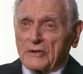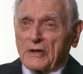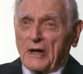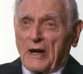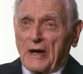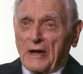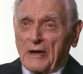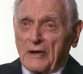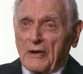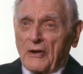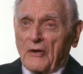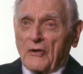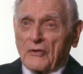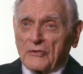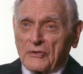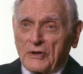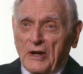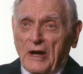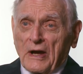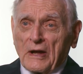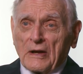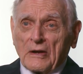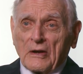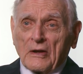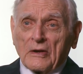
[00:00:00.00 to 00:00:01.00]
dialogue,
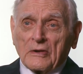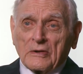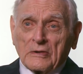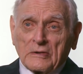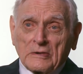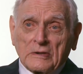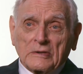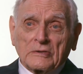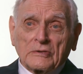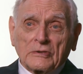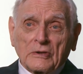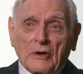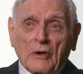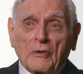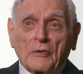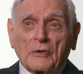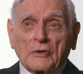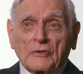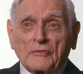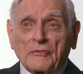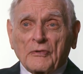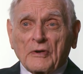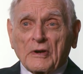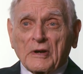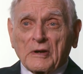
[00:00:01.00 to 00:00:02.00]
dialogue is
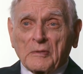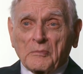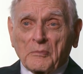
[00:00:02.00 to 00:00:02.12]
always very